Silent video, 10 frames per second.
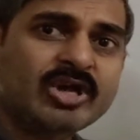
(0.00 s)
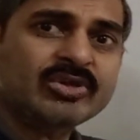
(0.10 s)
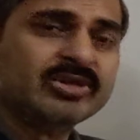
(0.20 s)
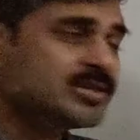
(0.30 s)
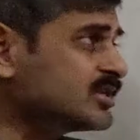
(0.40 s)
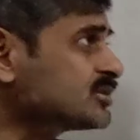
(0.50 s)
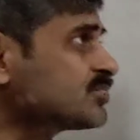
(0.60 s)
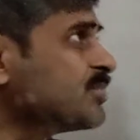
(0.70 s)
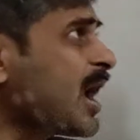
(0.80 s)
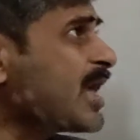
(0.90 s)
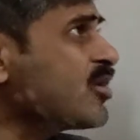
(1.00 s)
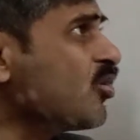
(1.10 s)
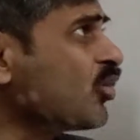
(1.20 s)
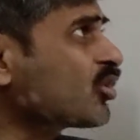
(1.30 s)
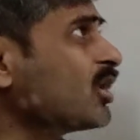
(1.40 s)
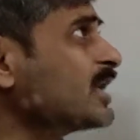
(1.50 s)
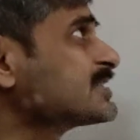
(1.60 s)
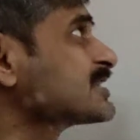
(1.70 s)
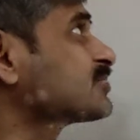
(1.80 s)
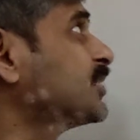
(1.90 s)
So this is my overall
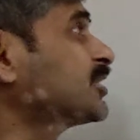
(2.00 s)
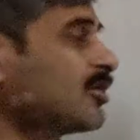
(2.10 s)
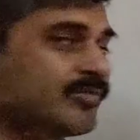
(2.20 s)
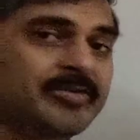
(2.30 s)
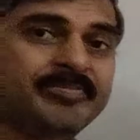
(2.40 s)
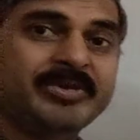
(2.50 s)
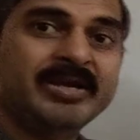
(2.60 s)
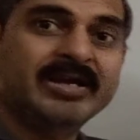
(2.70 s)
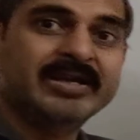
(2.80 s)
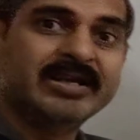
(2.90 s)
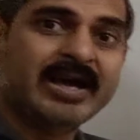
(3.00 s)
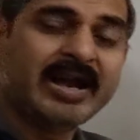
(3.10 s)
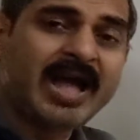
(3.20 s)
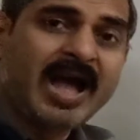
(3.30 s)
assessment of the PLTR.